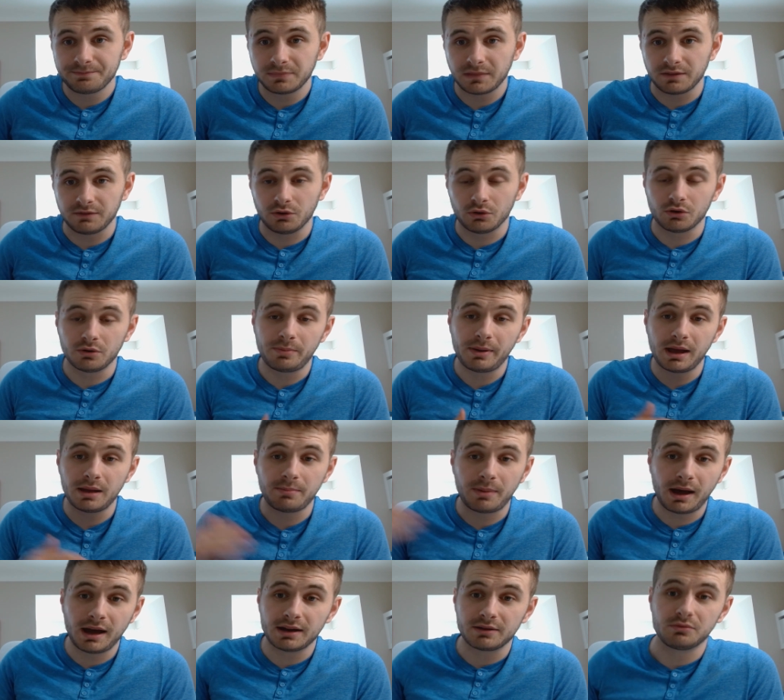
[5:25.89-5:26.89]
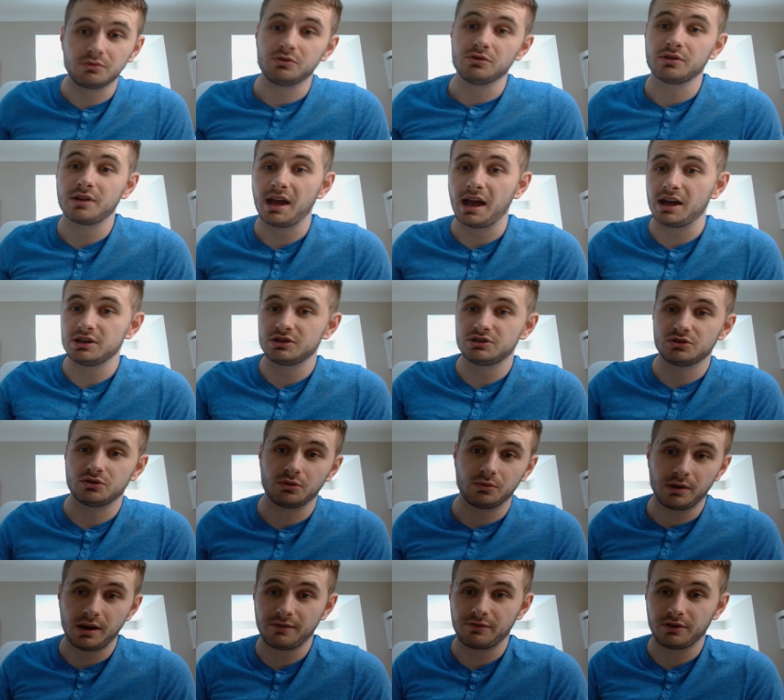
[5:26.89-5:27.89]
if you don't want to pay it back with your cash
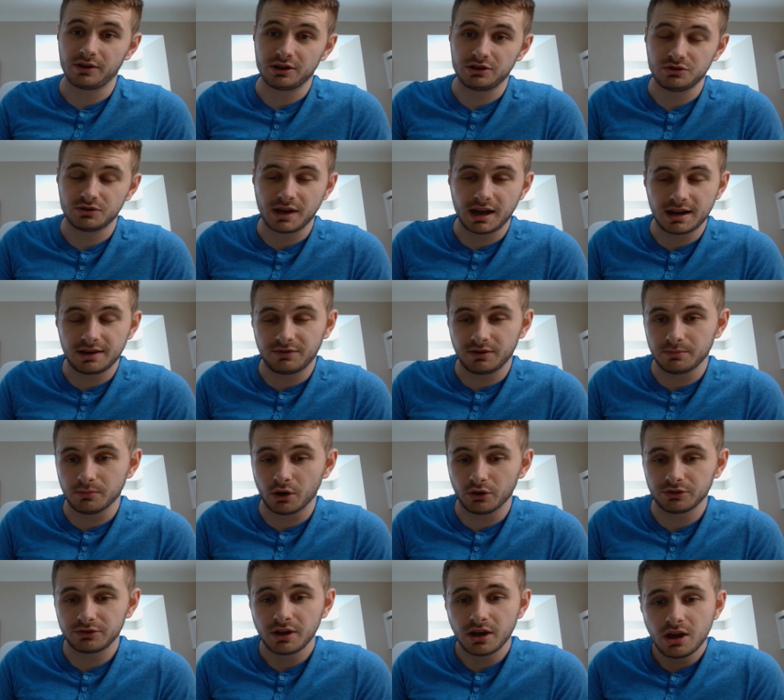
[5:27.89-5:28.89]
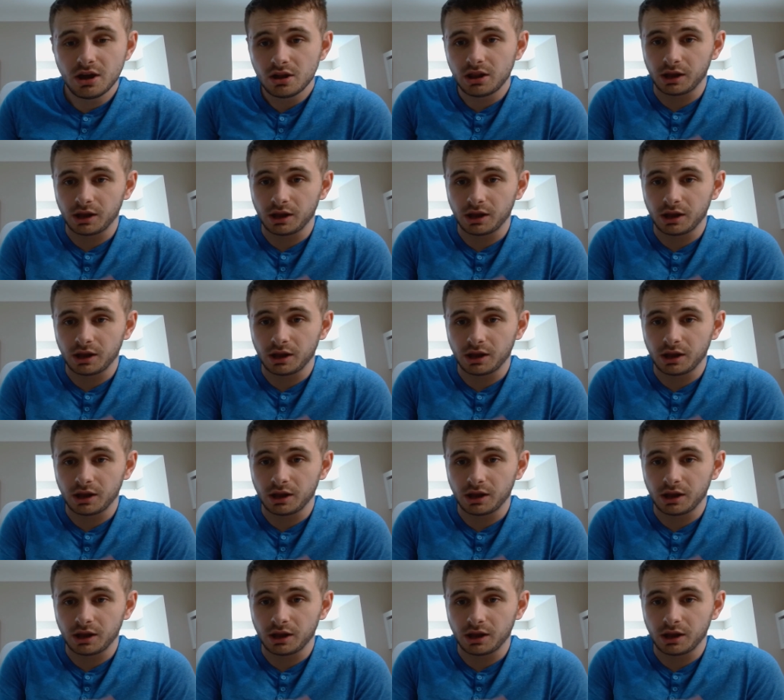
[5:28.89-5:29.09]
or whatever that you get every month,